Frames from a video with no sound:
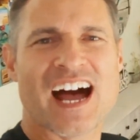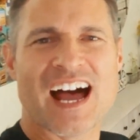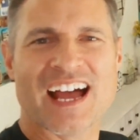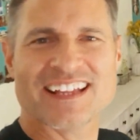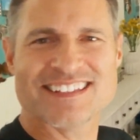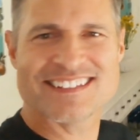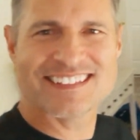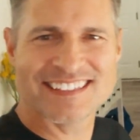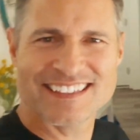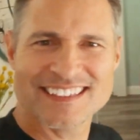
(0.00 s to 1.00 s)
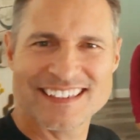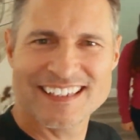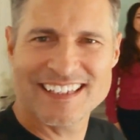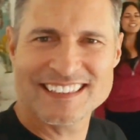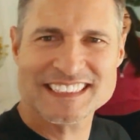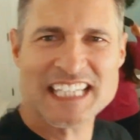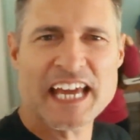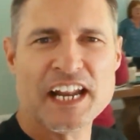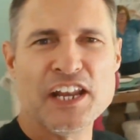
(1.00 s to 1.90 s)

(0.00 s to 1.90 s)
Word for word: odds. Set a